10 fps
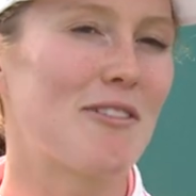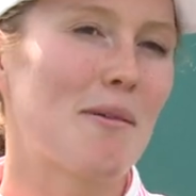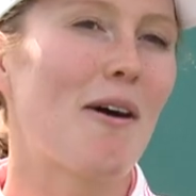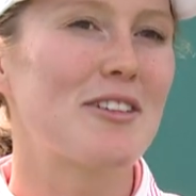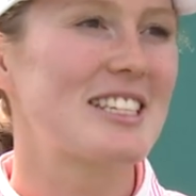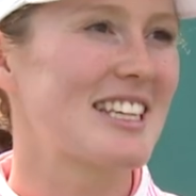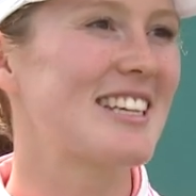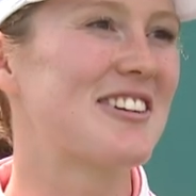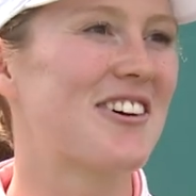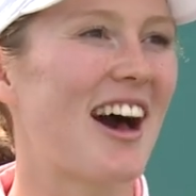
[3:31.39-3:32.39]
I'm obviously,
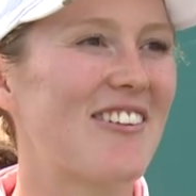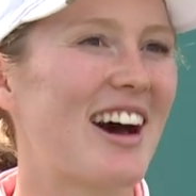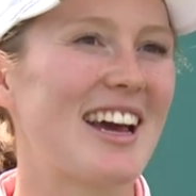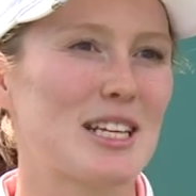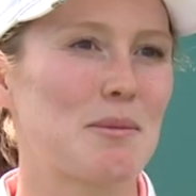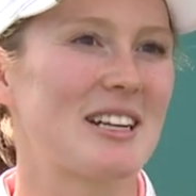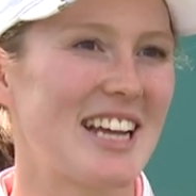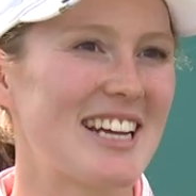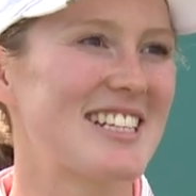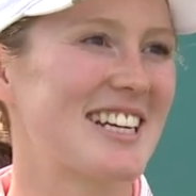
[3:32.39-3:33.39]
you know, have high
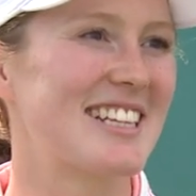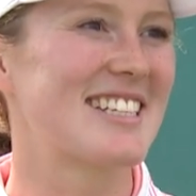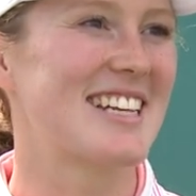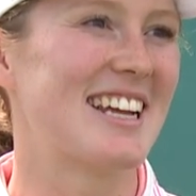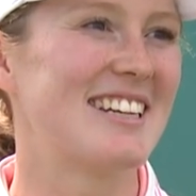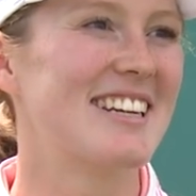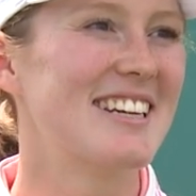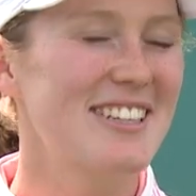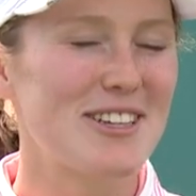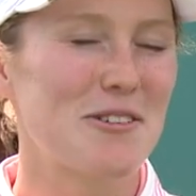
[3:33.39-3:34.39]
expectations and,
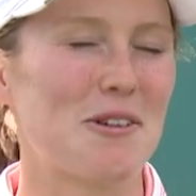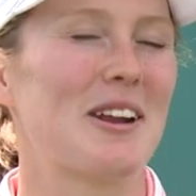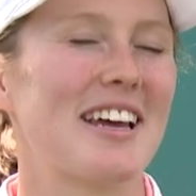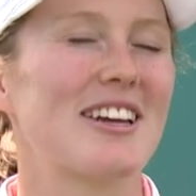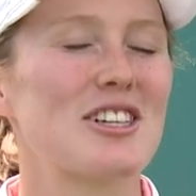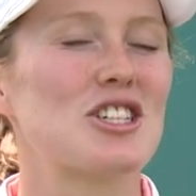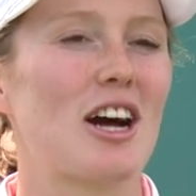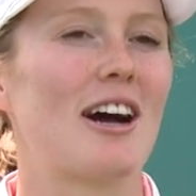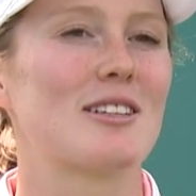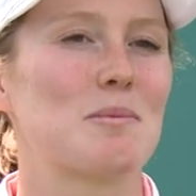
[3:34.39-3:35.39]
you know, want to hit good
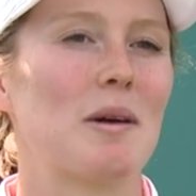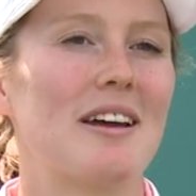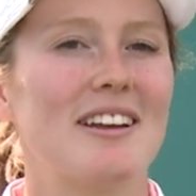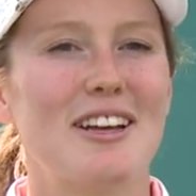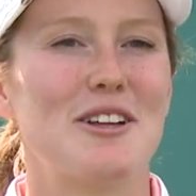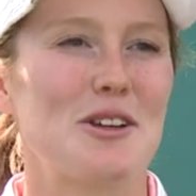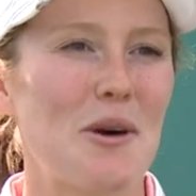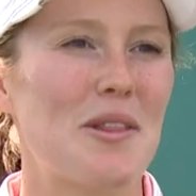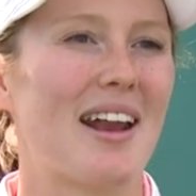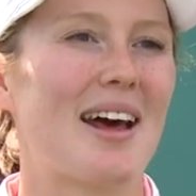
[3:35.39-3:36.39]
shots, but
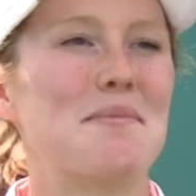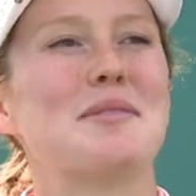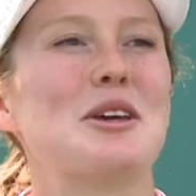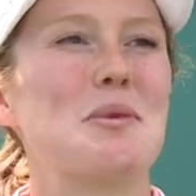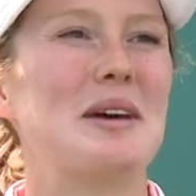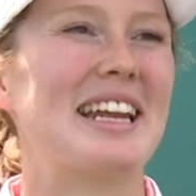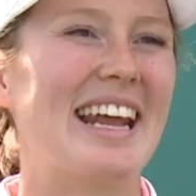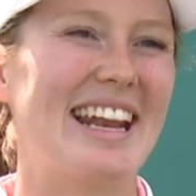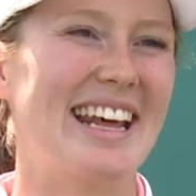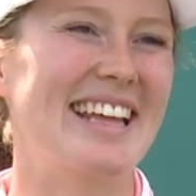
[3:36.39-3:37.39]
know that I'm human
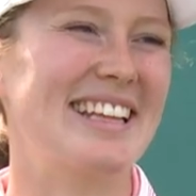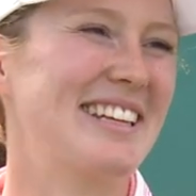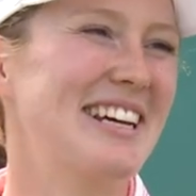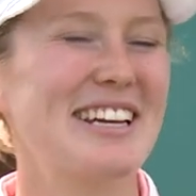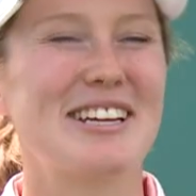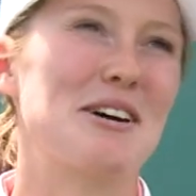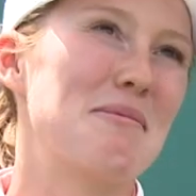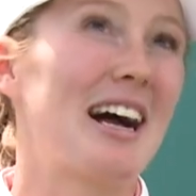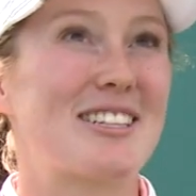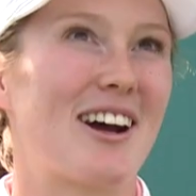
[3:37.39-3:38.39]
and, you know,
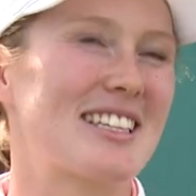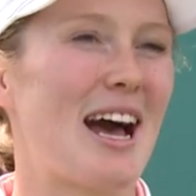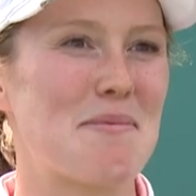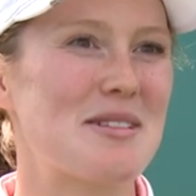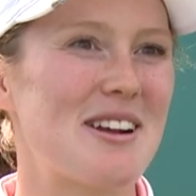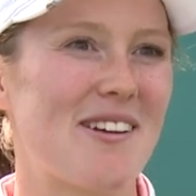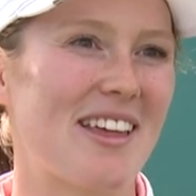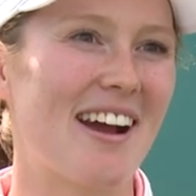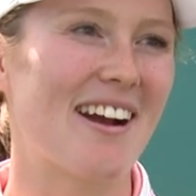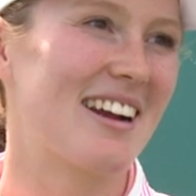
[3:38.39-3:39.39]
bad shots happen here or
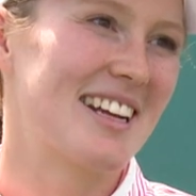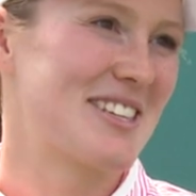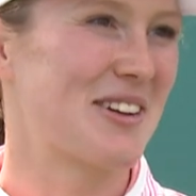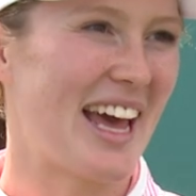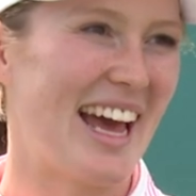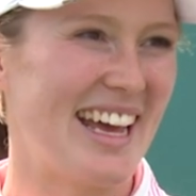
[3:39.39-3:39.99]
there, and it's okay.